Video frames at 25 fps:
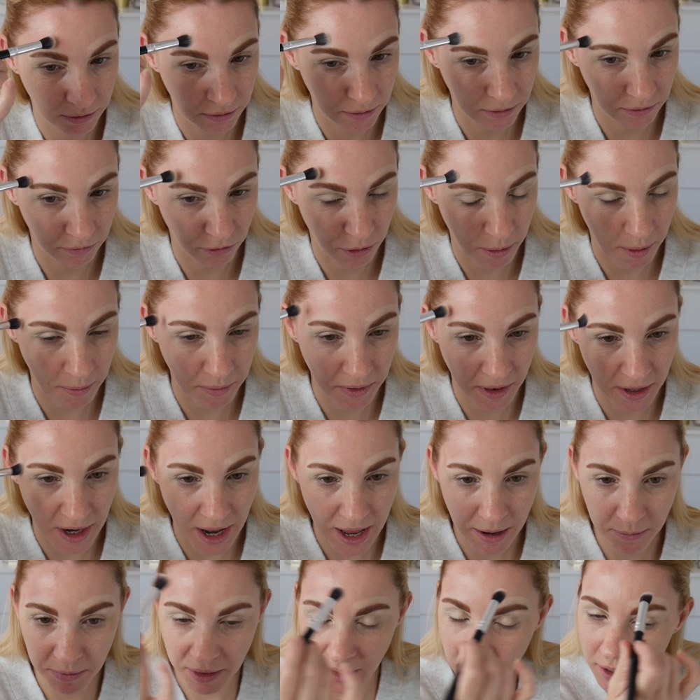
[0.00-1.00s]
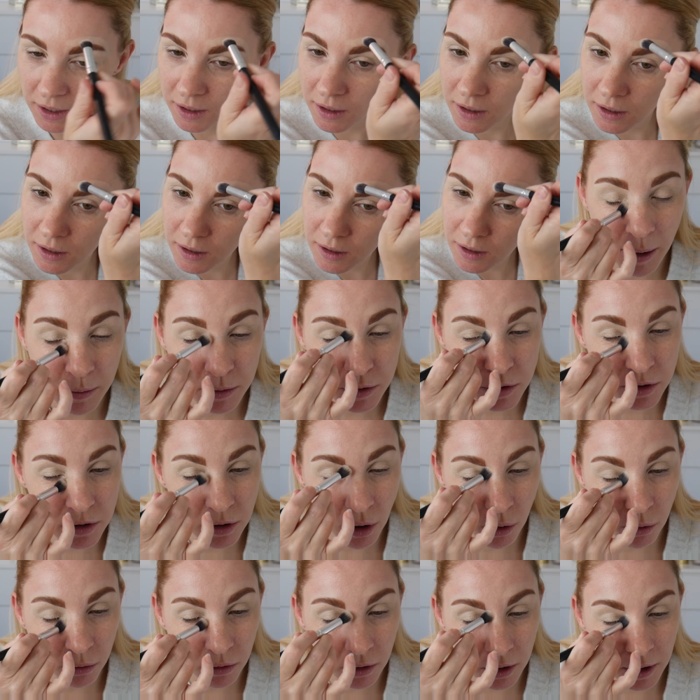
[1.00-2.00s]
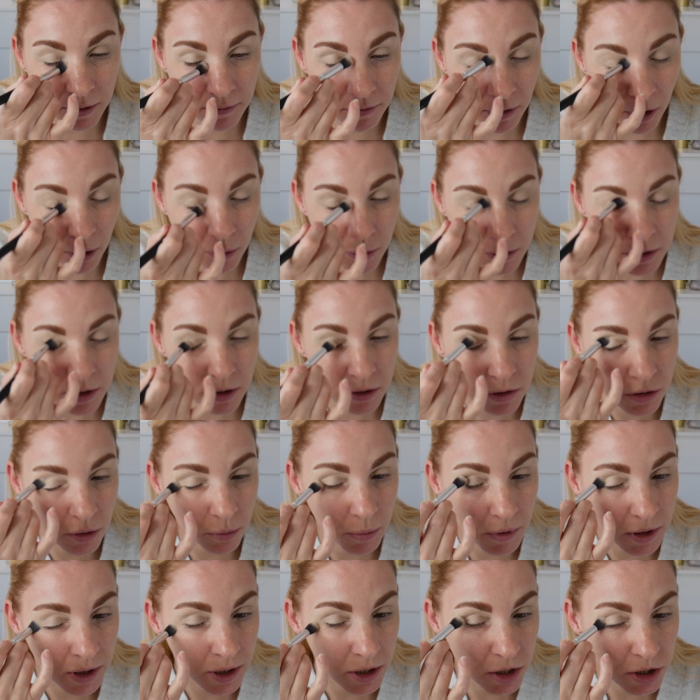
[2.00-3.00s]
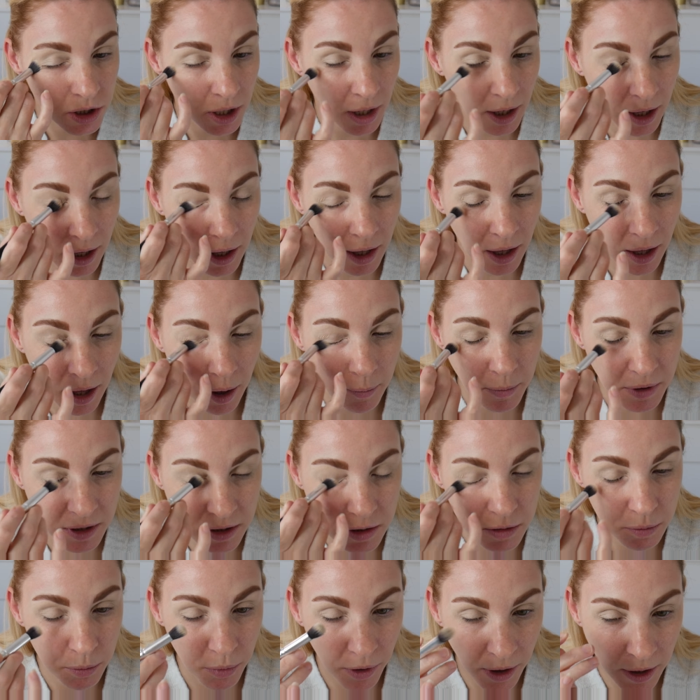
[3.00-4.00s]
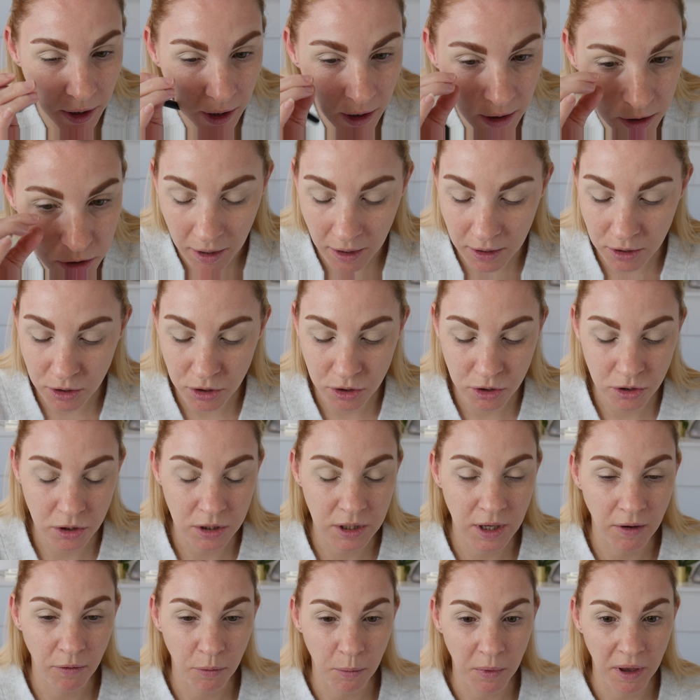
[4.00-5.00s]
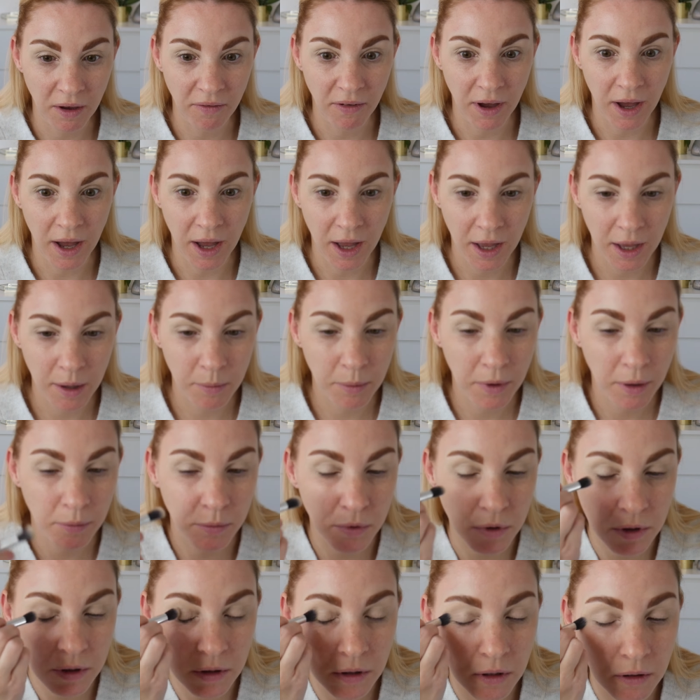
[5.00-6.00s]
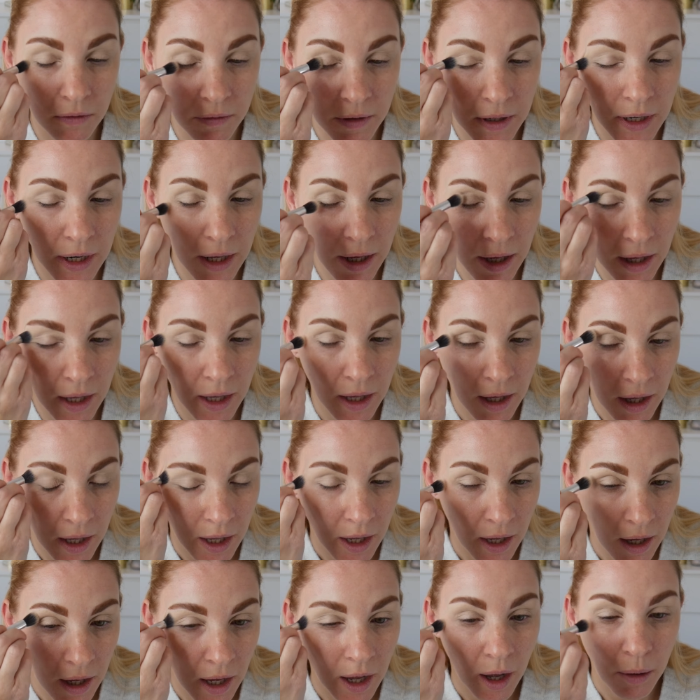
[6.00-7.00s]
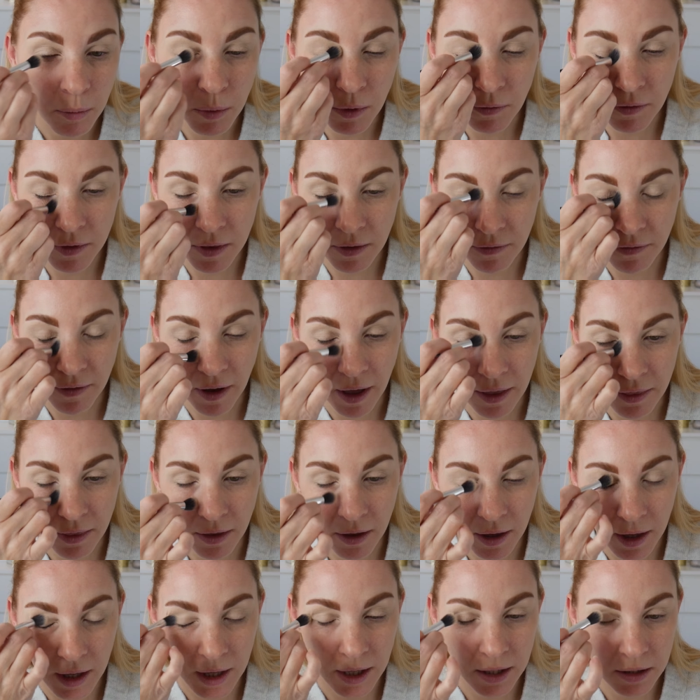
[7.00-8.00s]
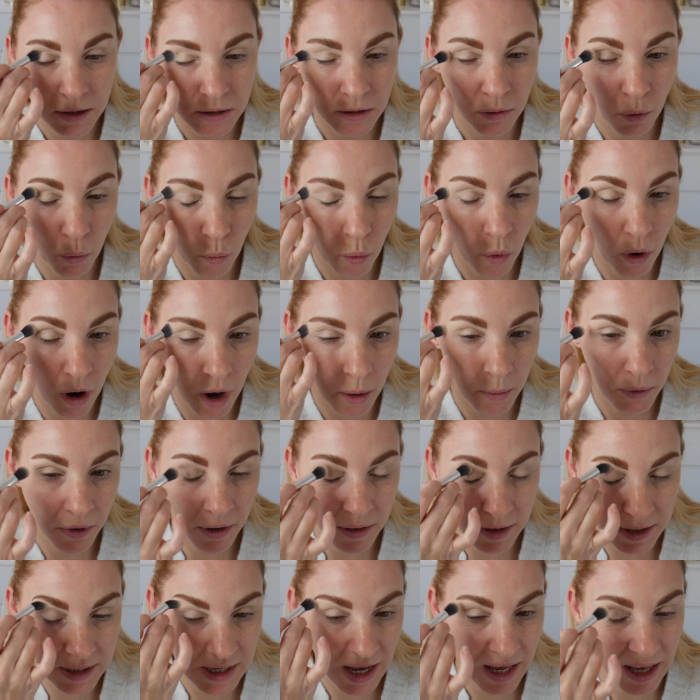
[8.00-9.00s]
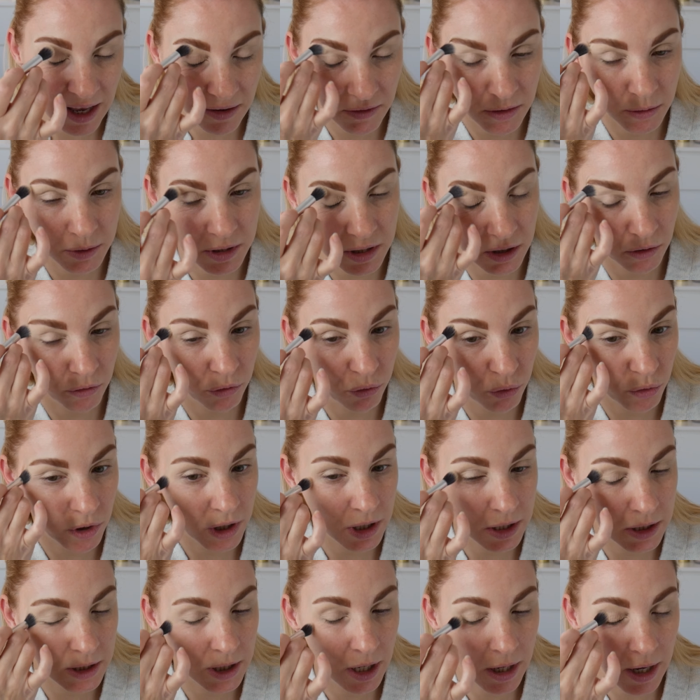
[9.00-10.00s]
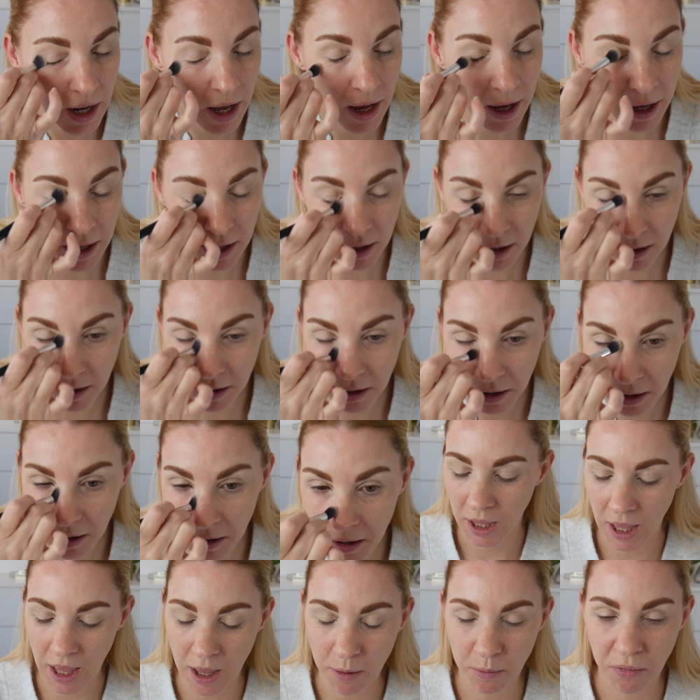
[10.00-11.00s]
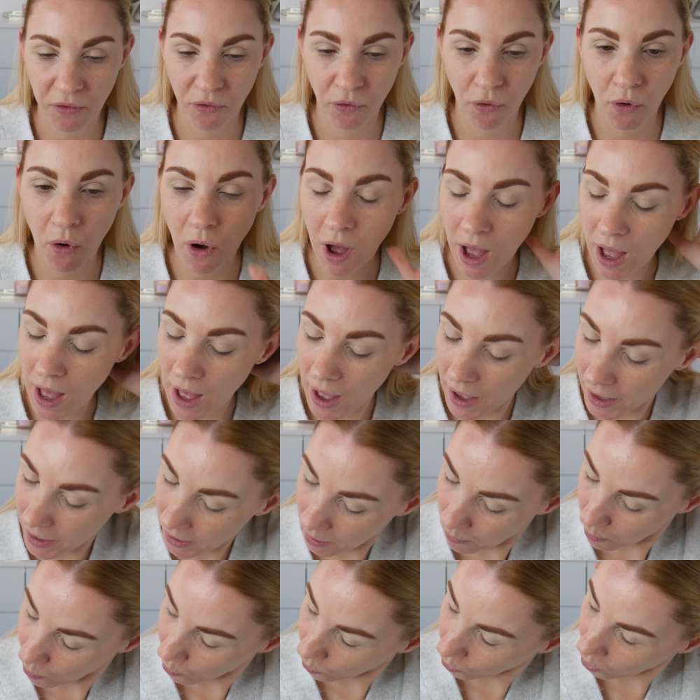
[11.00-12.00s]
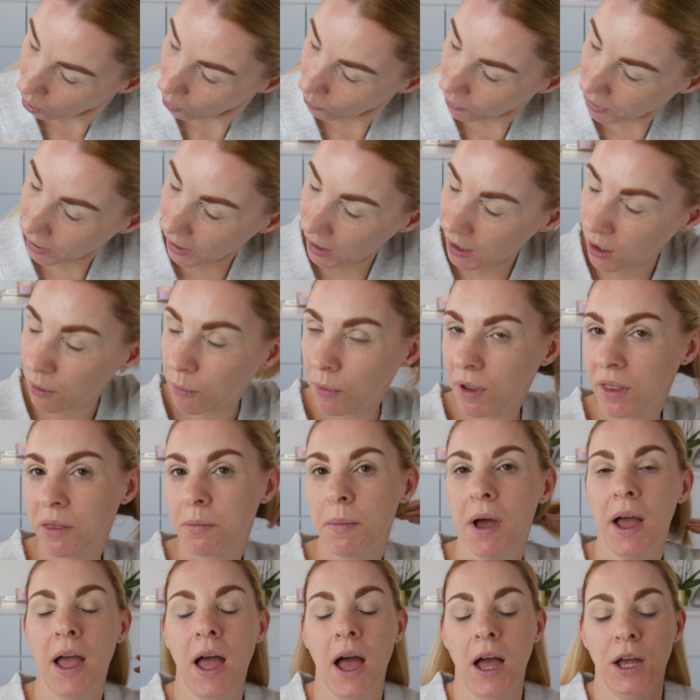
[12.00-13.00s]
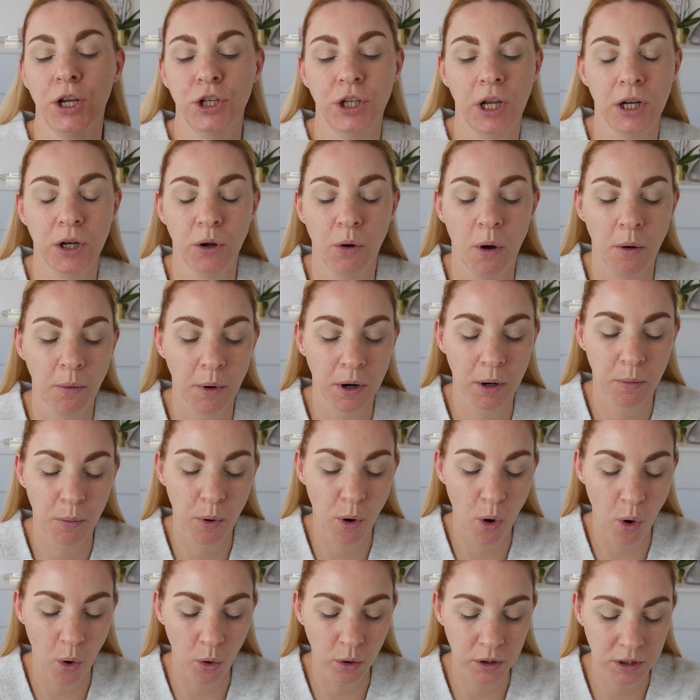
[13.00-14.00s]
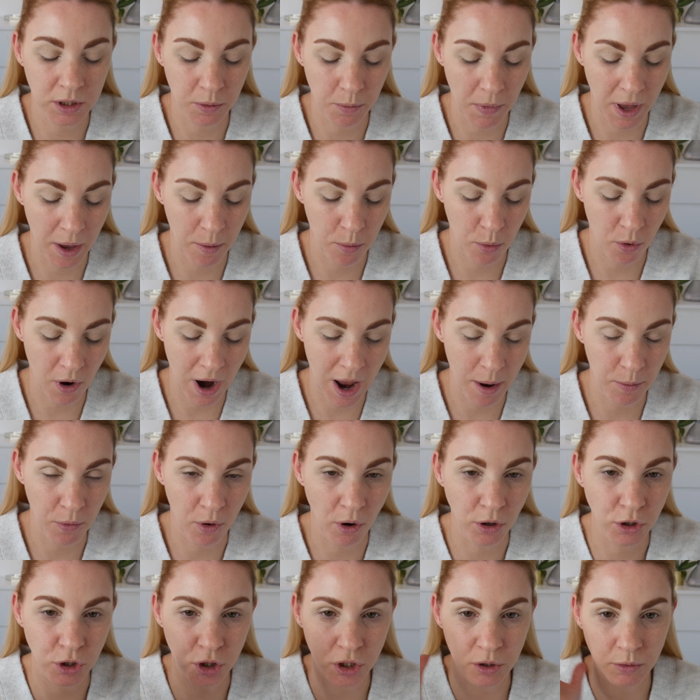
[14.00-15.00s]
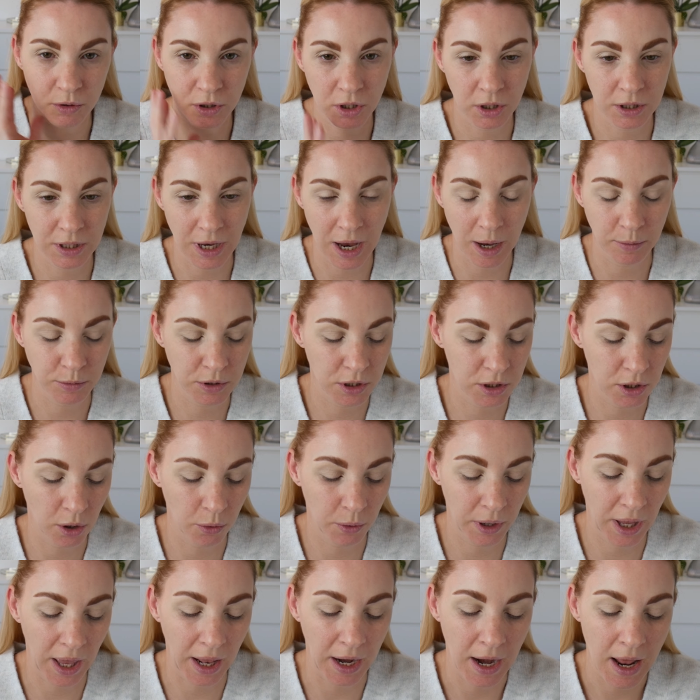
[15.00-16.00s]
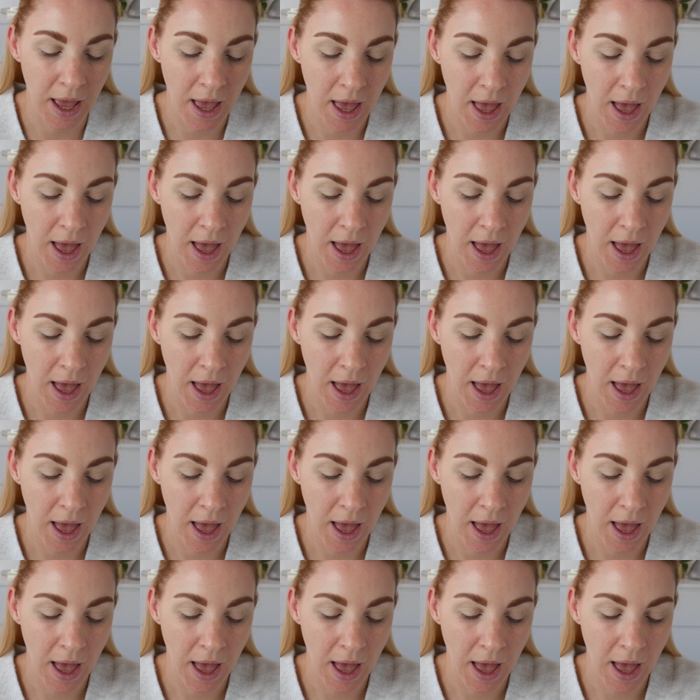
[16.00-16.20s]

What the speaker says: Remember the name then. I'm so looking forward to summer this year. I mean, spring, it's just giving me a vibe. I'm just loving it. I'm loving the fact that it's warmer in the day, even though it's still freezing at night. Okay, before I go in with my eyeshadow, I'm going to put my primer on just so it's got time to soak in.